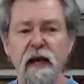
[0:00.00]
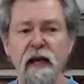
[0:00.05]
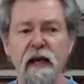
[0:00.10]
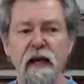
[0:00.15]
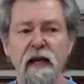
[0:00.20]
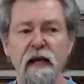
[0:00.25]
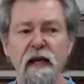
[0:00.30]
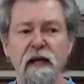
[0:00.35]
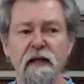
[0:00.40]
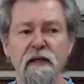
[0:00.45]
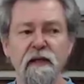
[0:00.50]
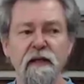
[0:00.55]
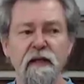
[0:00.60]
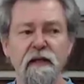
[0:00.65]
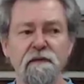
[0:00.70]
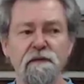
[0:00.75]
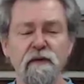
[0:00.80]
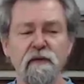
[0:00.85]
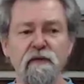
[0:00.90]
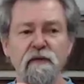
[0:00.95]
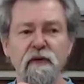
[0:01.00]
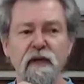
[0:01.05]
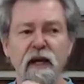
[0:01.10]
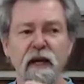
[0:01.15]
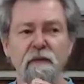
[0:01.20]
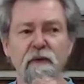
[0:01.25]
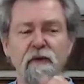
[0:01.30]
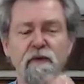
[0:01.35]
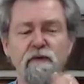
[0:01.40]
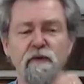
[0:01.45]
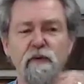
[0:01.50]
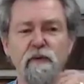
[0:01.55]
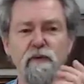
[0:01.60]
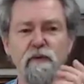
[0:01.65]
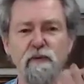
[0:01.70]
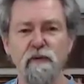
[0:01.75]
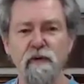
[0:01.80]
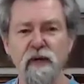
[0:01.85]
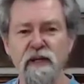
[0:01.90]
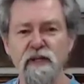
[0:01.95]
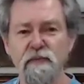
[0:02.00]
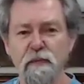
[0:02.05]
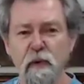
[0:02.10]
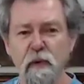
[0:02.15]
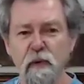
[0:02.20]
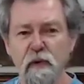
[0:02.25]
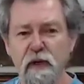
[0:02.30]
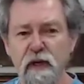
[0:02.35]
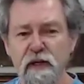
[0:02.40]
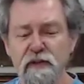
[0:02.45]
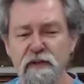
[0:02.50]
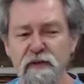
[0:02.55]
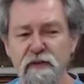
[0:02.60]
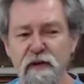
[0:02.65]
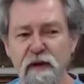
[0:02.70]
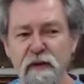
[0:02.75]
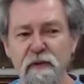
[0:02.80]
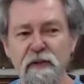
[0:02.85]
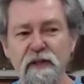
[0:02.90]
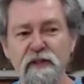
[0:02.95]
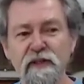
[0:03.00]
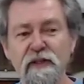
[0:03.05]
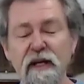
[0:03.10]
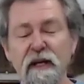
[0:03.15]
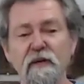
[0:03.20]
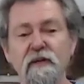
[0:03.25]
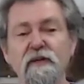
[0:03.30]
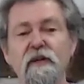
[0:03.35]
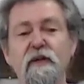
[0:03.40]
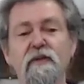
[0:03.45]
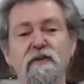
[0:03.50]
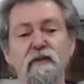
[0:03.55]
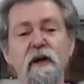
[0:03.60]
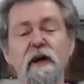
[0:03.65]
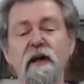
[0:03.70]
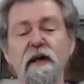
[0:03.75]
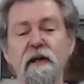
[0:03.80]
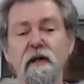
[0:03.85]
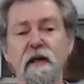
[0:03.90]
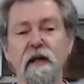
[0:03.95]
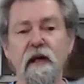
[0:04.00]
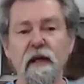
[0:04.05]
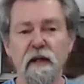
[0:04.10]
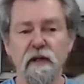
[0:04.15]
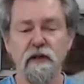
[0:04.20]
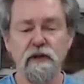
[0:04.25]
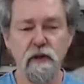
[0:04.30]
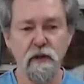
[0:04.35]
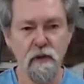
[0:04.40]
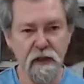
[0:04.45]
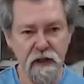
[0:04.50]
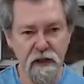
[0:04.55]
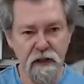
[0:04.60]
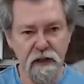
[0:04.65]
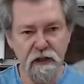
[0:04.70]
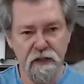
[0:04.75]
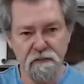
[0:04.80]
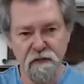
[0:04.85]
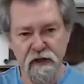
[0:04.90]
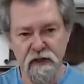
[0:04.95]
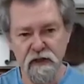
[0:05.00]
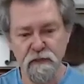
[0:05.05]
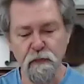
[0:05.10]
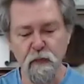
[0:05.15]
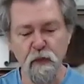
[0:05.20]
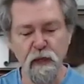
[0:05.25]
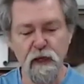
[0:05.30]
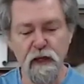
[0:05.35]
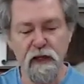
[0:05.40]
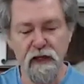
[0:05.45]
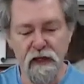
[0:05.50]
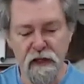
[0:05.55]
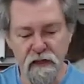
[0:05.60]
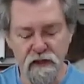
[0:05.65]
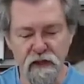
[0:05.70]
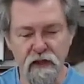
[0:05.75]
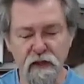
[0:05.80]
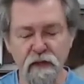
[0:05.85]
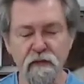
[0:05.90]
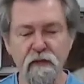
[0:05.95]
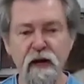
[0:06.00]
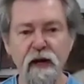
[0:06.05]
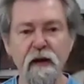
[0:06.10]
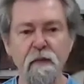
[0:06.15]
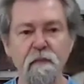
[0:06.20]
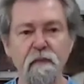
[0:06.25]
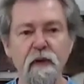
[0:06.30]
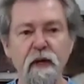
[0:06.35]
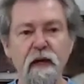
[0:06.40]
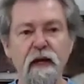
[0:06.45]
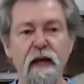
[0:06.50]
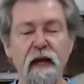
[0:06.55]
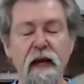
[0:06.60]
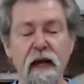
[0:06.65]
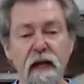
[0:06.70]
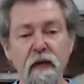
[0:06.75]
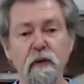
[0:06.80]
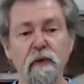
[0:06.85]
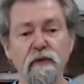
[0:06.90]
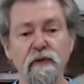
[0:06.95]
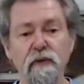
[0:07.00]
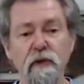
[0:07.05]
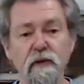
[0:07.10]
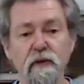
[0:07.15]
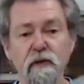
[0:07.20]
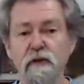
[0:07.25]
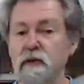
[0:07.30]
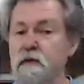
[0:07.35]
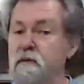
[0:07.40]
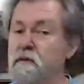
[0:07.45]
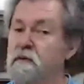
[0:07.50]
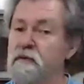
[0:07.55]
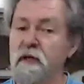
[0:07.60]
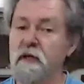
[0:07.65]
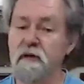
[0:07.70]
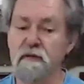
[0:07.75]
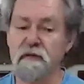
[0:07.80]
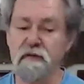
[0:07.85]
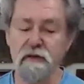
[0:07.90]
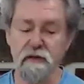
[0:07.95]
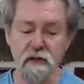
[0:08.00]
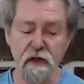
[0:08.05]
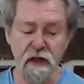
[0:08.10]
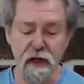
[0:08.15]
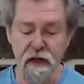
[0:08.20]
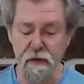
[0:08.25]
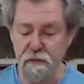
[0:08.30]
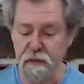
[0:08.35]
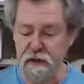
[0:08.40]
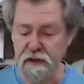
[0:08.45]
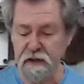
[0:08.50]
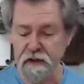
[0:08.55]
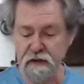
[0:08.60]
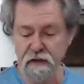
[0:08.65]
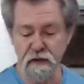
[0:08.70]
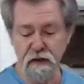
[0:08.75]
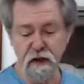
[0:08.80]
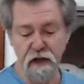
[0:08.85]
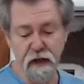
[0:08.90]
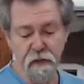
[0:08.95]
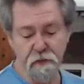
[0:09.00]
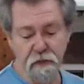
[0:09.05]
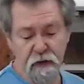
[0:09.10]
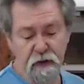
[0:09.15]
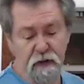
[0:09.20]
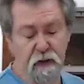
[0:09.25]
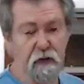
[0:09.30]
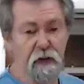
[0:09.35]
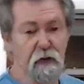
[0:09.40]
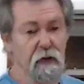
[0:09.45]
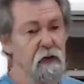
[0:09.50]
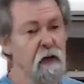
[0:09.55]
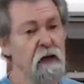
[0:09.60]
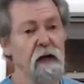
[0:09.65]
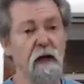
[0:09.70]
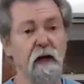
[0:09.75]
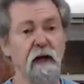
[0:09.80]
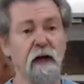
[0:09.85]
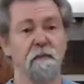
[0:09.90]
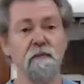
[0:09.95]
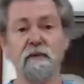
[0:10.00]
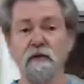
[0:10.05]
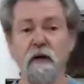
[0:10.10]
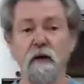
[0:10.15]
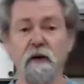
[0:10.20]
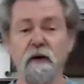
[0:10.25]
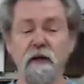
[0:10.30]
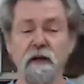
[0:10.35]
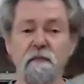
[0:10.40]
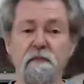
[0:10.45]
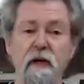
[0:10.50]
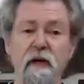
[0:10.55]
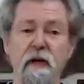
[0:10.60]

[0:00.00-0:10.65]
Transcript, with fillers: And if you've come in through Facebook, let us know in the chat because I try and do Facebook, Instagram, and also YouTube. So if it's not happening, it's not happening. I'm sorry.